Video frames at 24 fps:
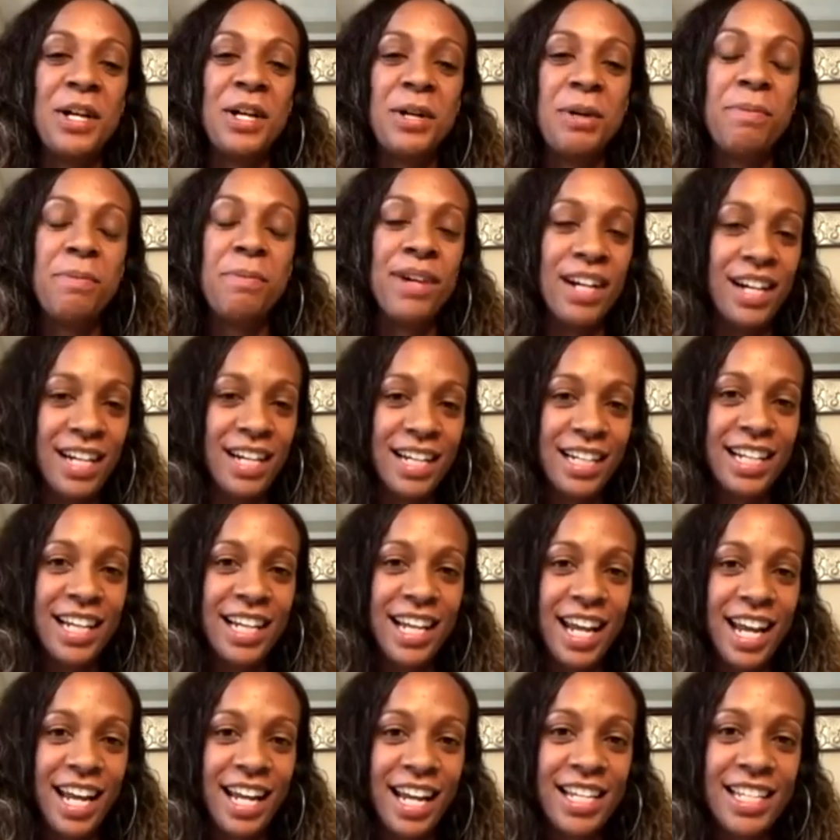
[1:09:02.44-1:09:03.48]

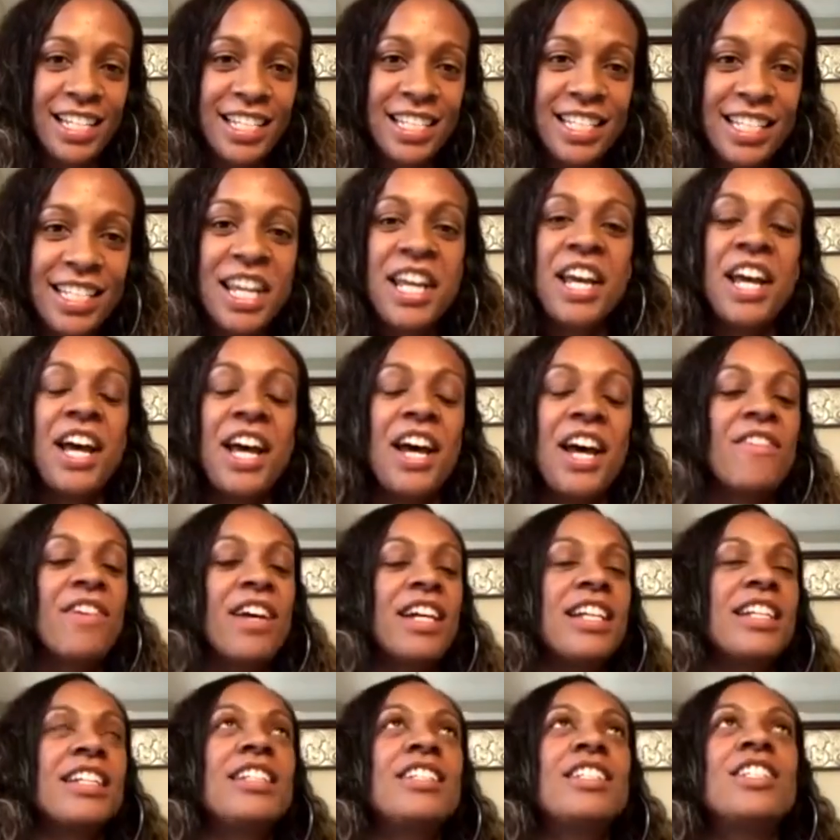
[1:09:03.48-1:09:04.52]
podcast. I've had
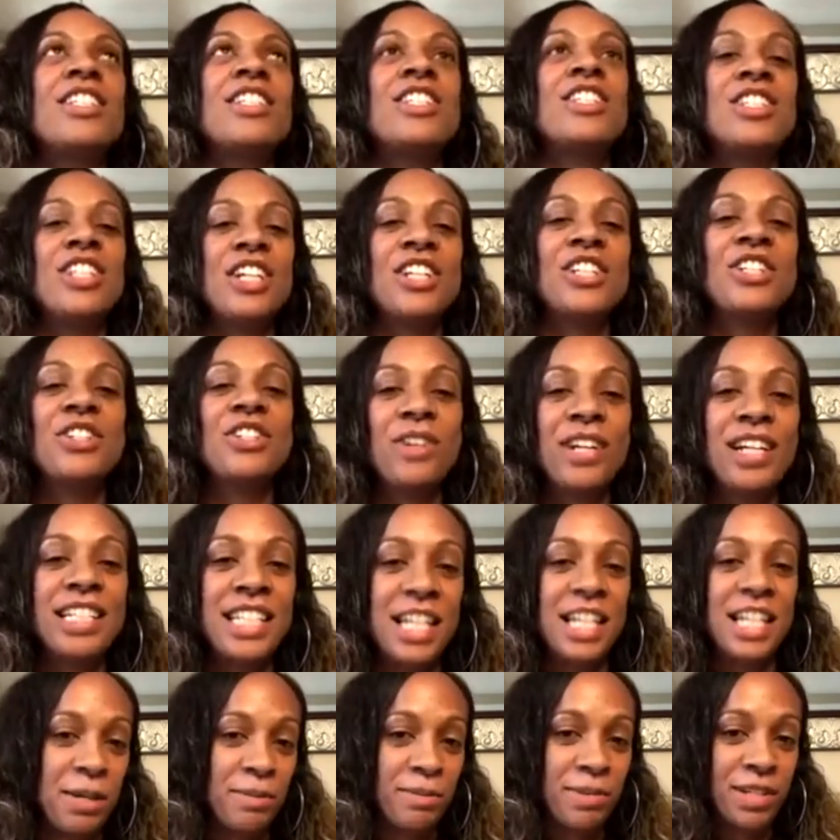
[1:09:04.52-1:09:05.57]
such a great time
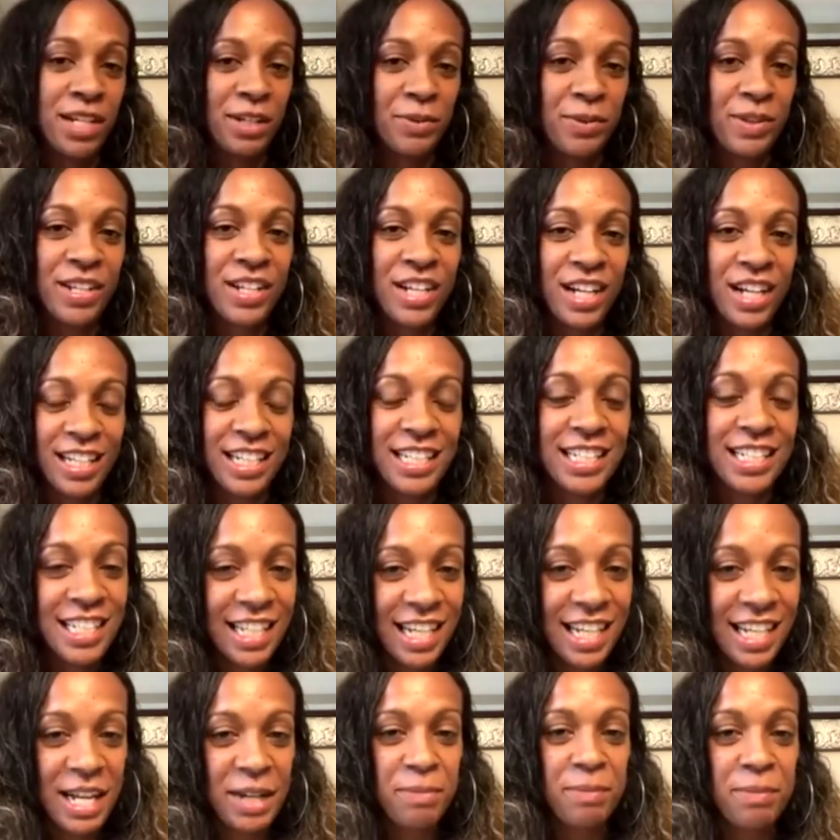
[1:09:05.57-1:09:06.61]
talking with Colin today.
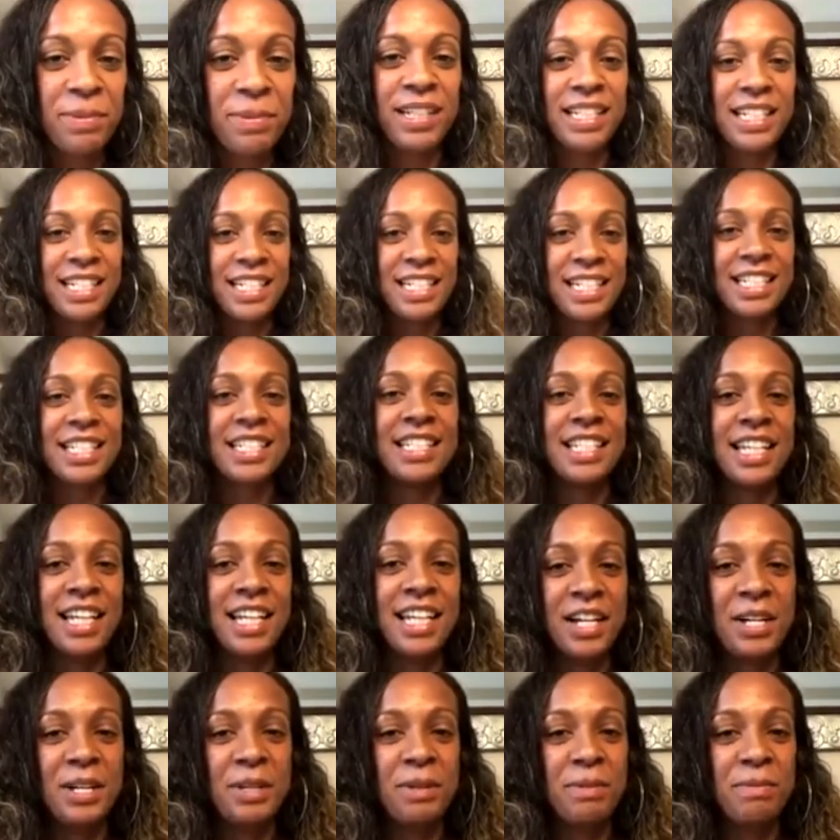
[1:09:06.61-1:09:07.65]
Please
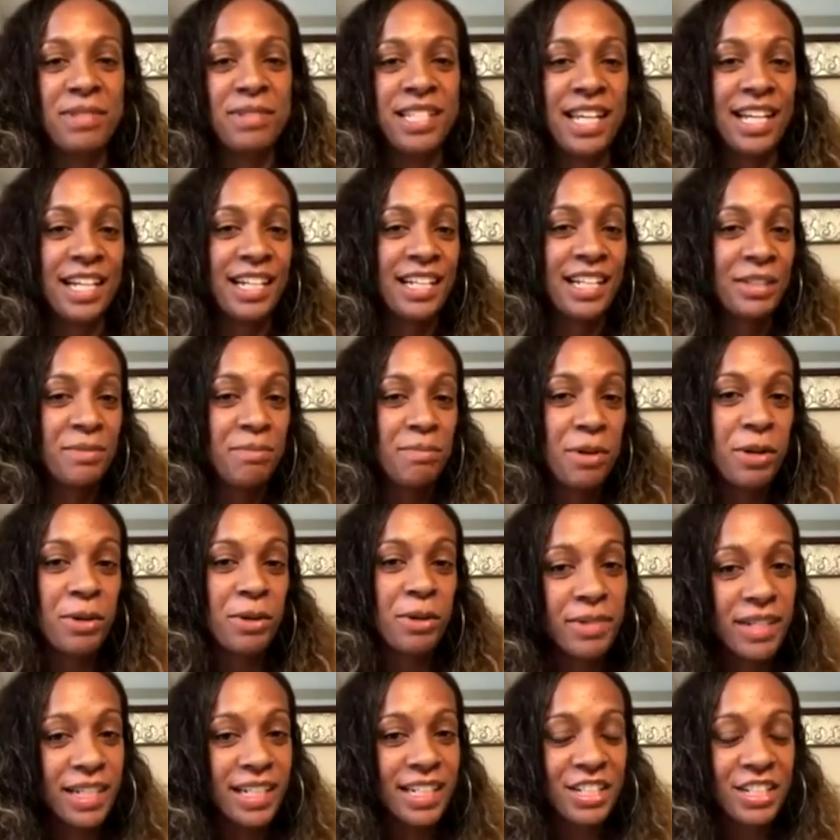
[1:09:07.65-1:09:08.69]
um, take a
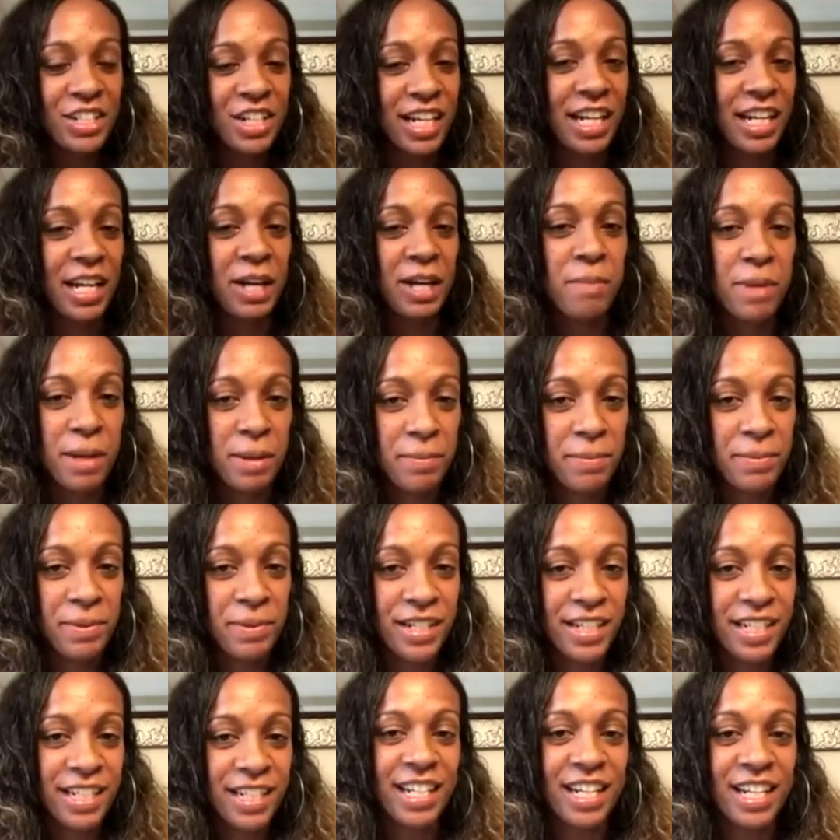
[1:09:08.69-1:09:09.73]
moment, check out my book,
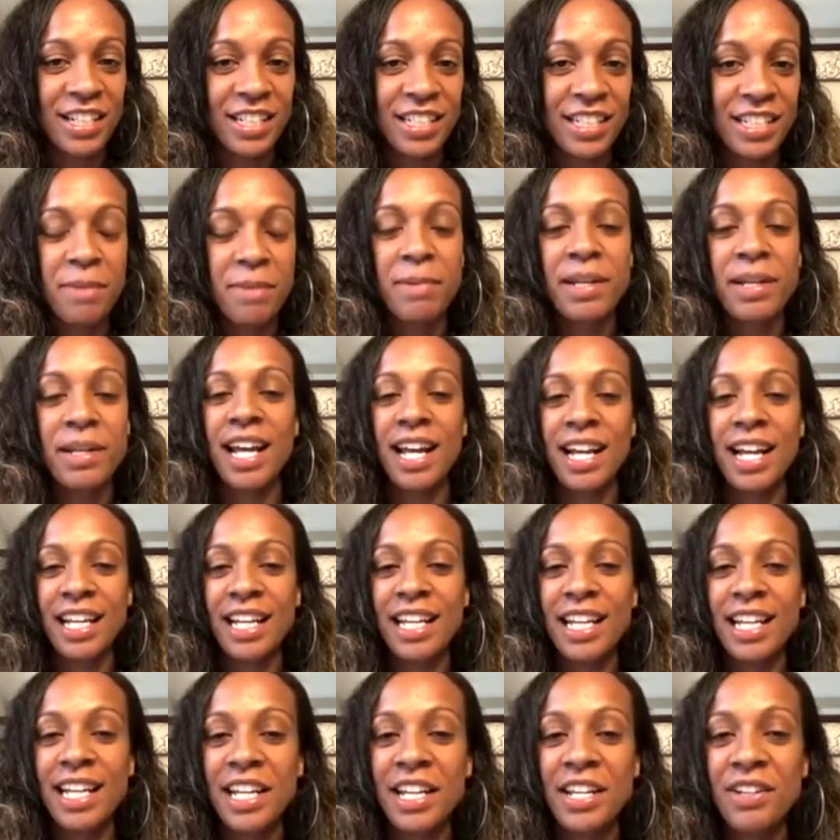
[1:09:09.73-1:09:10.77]
Young, Dumb, and
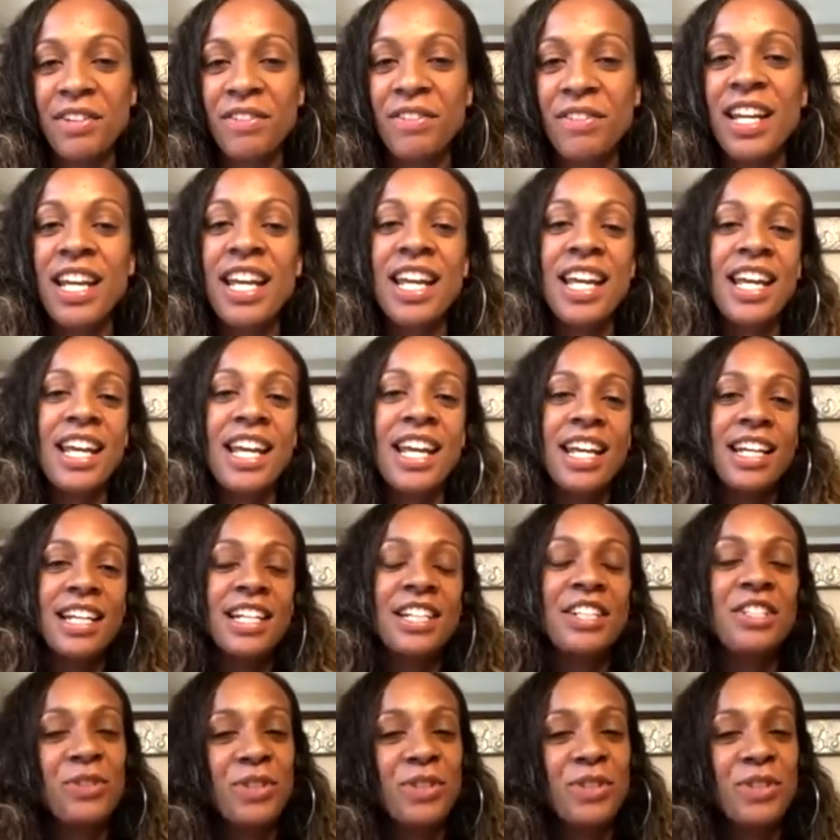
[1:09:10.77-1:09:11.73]
Naive, and enjoy the